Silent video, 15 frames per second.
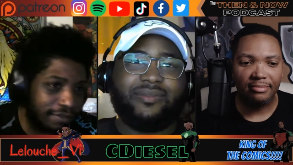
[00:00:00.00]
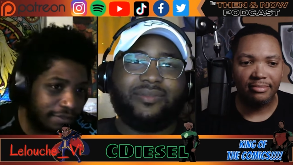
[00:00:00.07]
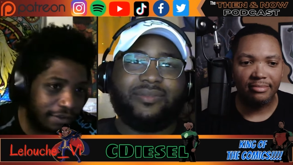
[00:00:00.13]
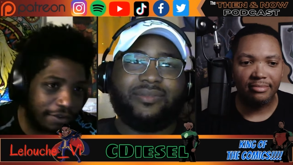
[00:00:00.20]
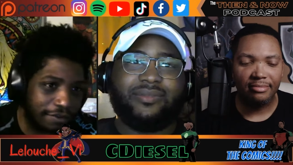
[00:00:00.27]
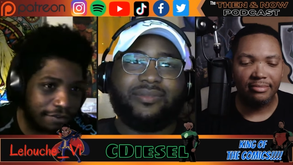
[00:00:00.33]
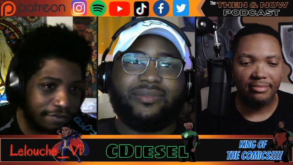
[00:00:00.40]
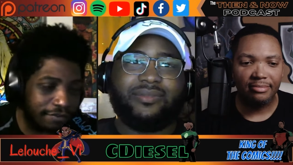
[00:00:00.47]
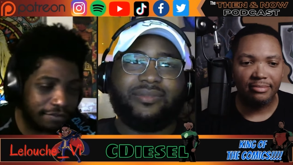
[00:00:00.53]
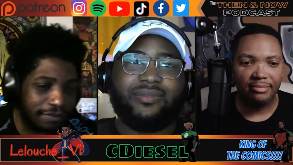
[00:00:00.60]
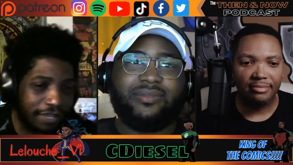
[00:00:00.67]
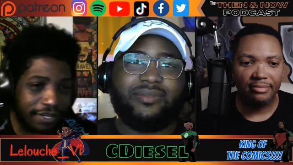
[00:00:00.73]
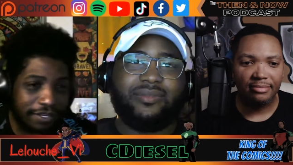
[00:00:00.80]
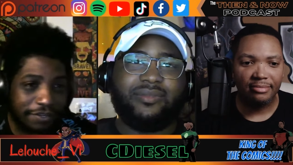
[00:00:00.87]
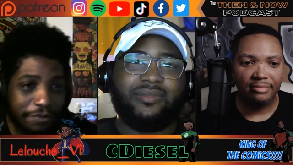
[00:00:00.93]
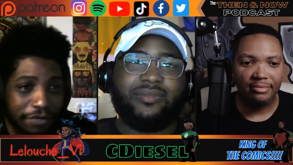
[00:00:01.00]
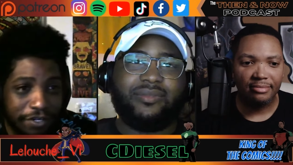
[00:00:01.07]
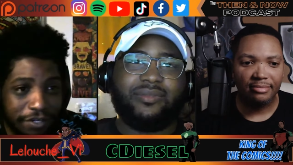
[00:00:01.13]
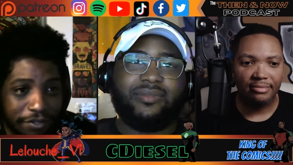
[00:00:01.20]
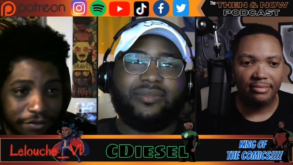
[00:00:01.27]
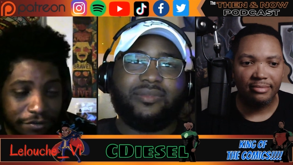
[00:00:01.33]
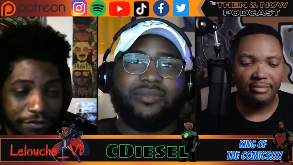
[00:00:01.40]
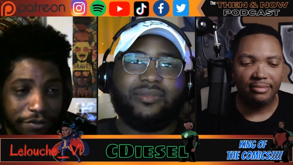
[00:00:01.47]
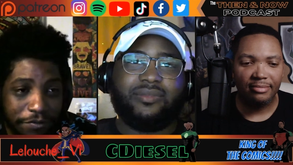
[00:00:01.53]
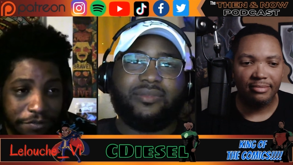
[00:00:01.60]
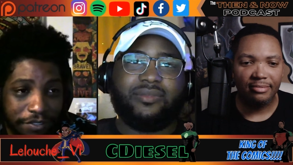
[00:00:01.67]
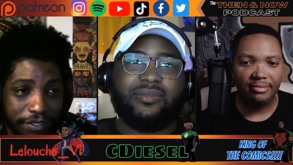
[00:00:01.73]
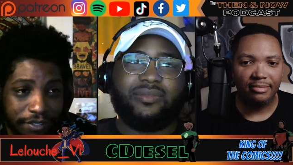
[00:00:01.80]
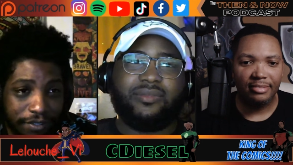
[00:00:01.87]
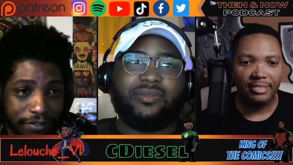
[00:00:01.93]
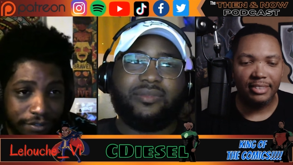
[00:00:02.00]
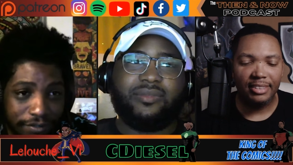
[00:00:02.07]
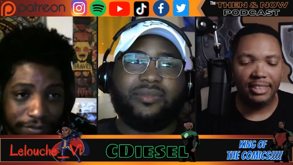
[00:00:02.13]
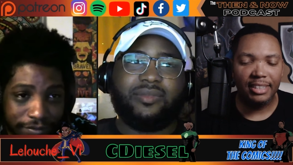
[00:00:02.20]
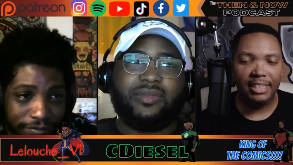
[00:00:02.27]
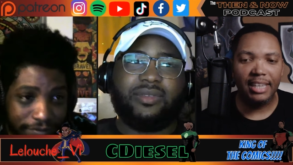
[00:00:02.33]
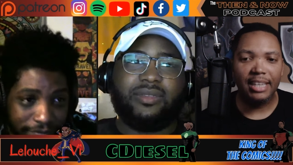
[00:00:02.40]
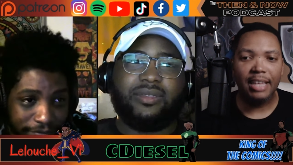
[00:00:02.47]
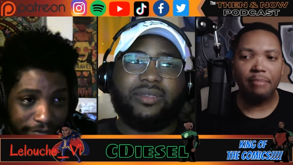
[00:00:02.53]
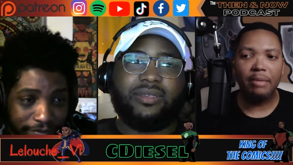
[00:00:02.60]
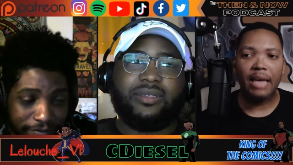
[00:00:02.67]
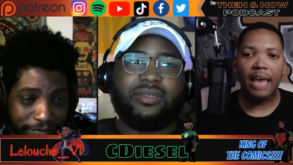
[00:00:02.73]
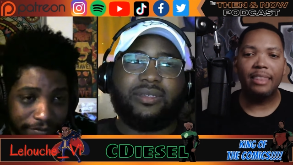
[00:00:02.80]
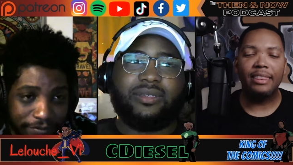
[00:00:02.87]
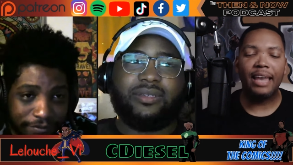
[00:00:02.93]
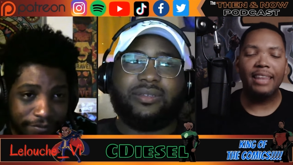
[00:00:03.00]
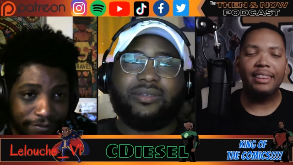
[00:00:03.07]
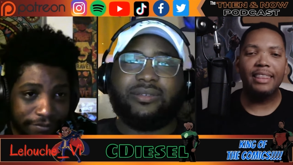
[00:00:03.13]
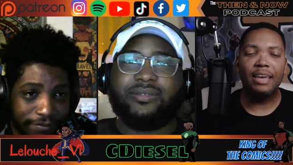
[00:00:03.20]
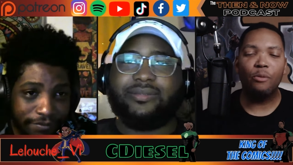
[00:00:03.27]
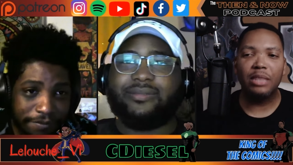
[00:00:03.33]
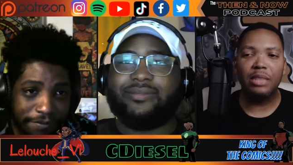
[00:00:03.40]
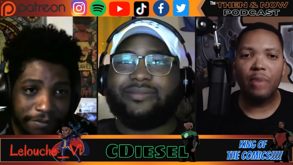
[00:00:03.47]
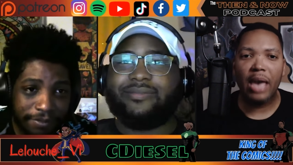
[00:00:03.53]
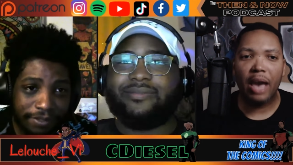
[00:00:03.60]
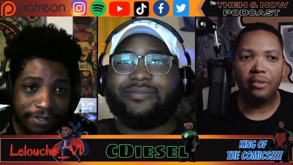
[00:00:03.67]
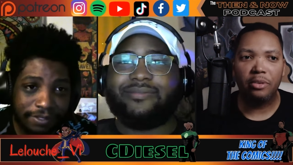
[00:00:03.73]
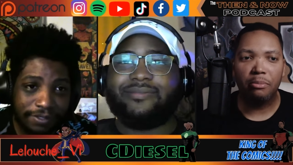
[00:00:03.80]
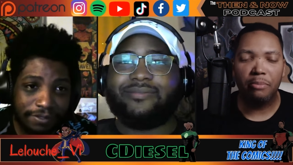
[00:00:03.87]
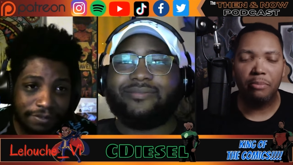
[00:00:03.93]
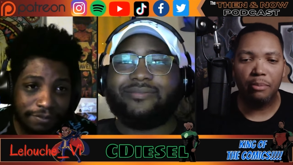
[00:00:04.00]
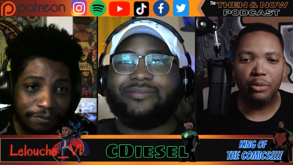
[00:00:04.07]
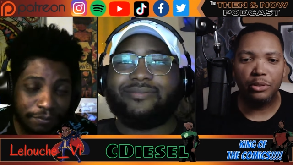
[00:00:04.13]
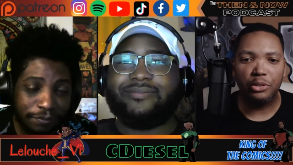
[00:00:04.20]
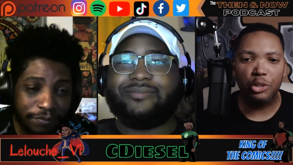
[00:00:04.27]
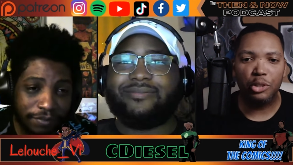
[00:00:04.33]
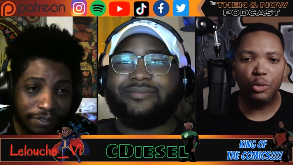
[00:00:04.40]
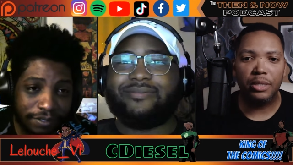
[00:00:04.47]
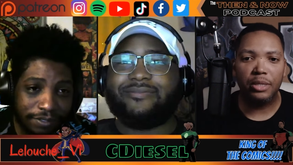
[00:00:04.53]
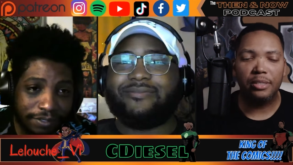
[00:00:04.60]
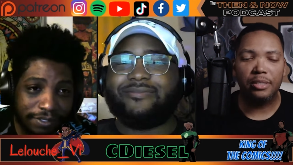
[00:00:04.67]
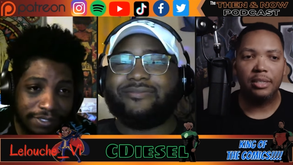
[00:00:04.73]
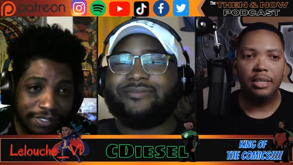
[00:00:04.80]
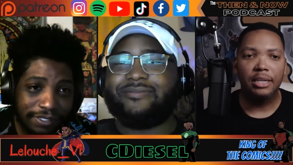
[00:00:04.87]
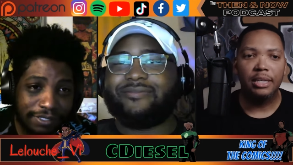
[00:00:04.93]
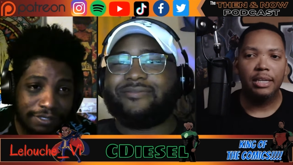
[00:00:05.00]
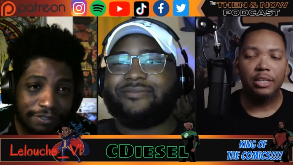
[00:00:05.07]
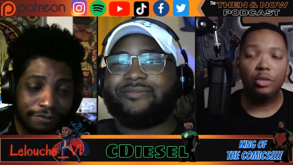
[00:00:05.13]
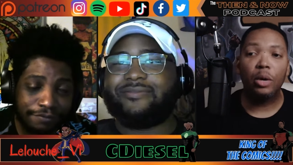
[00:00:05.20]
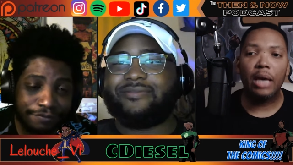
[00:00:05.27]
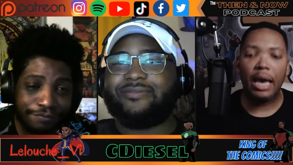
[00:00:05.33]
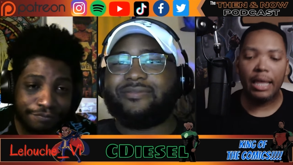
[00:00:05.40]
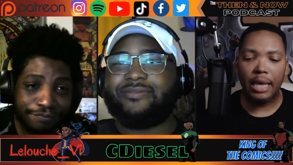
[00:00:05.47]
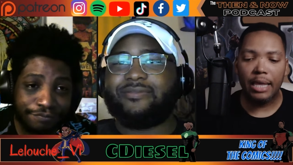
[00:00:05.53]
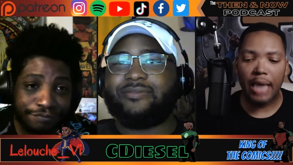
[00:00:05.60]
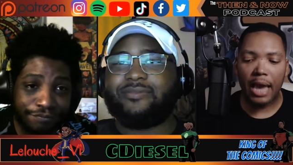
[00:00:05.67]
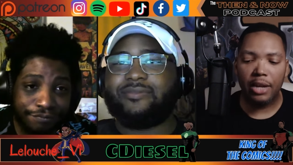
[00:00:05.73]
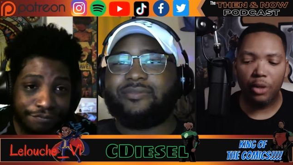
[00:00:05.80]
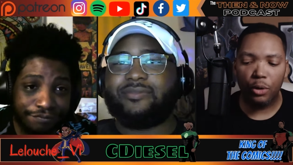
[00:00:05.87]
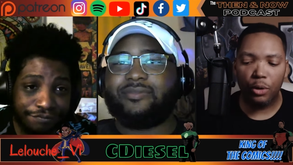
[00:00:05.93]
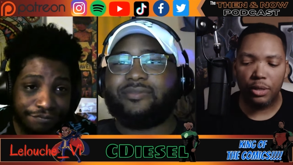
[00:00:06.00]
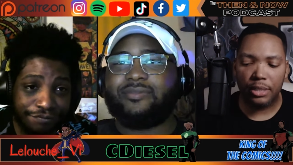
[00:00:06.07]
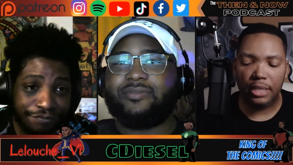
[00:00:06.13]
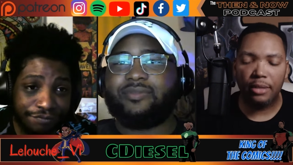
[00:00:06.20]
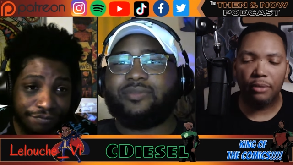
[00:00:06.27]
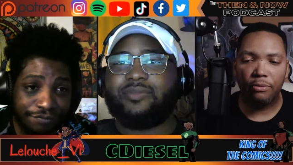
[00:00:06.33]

Speaker 1: you know let it do what it do. You know what I'm
Speaker 2: saying? It, it, I, I think one thing we have to remember too is so I I noticed in the